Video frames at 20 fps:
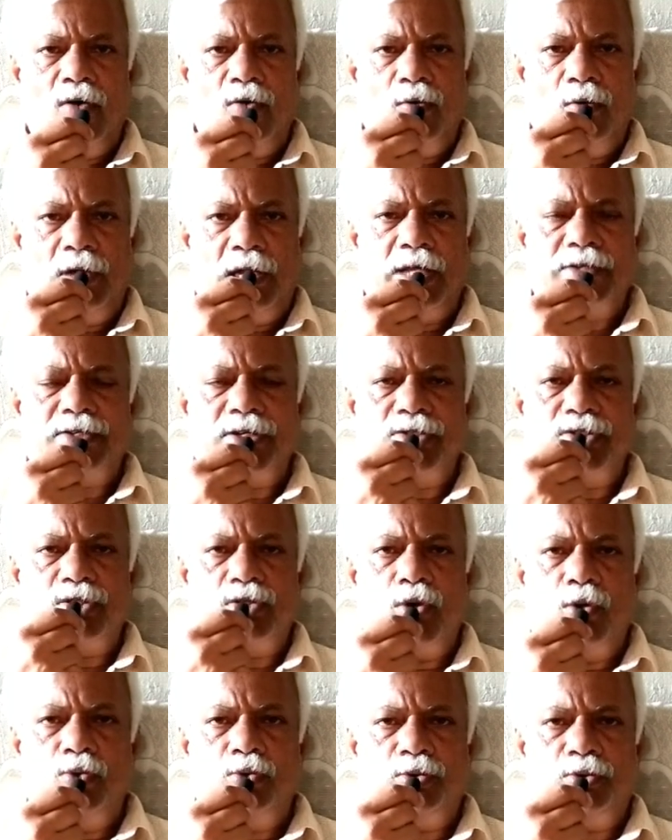let us
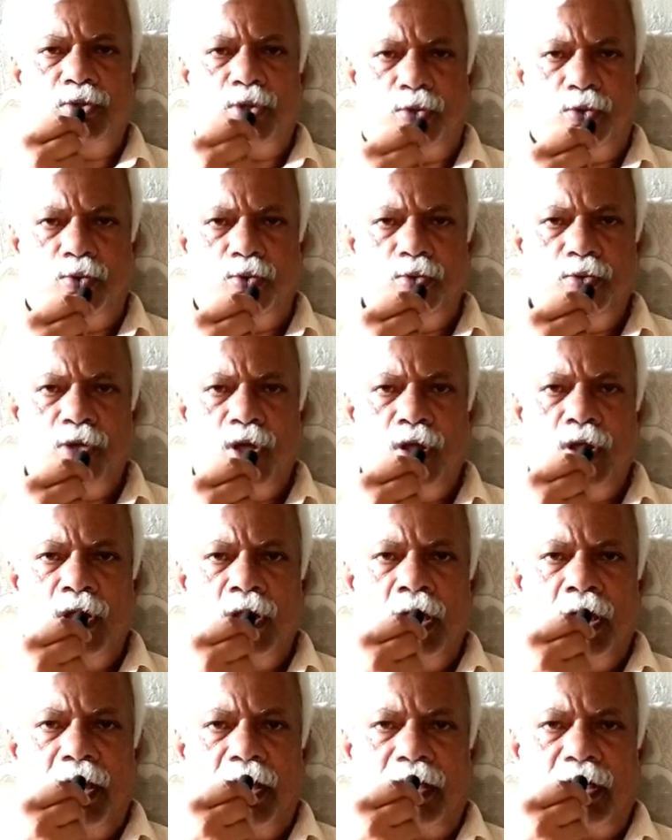go to
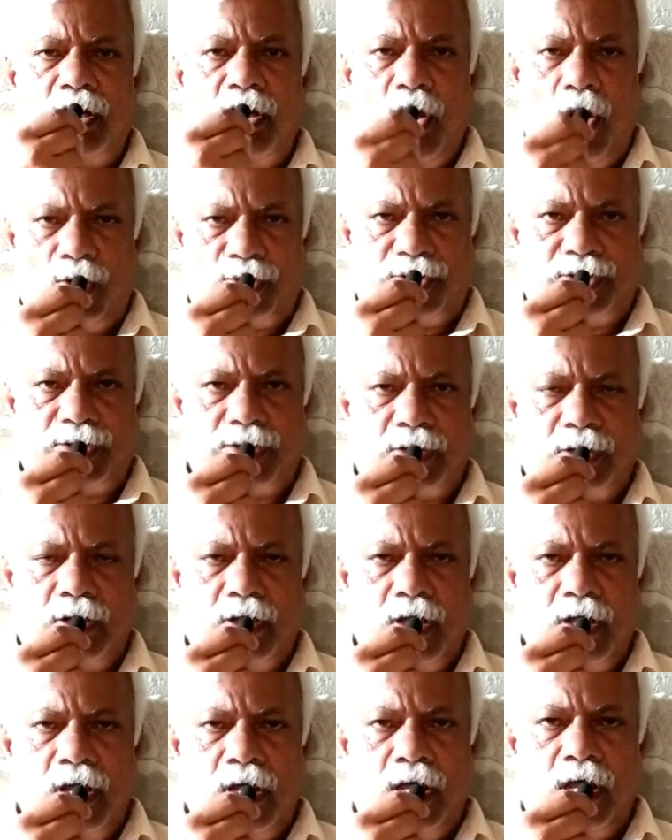a clause.
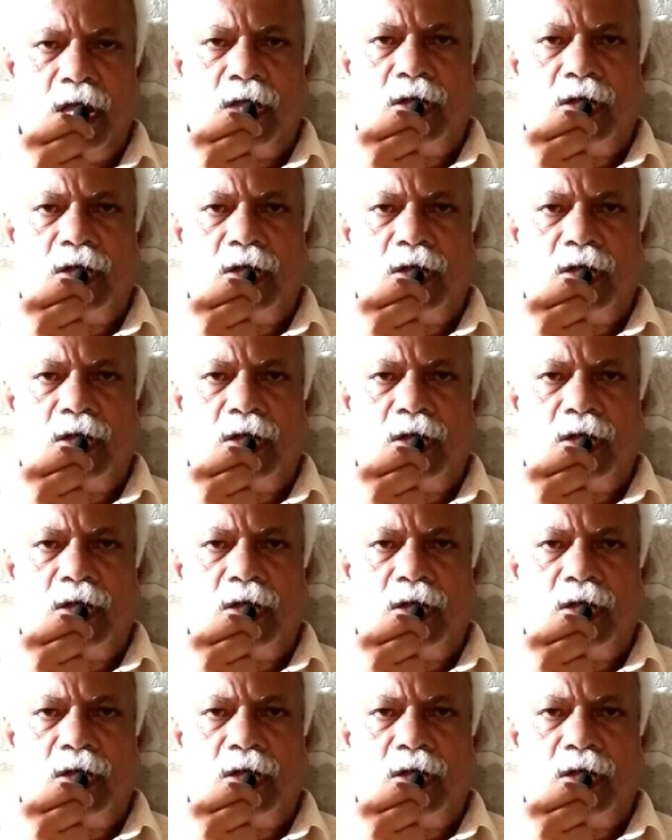A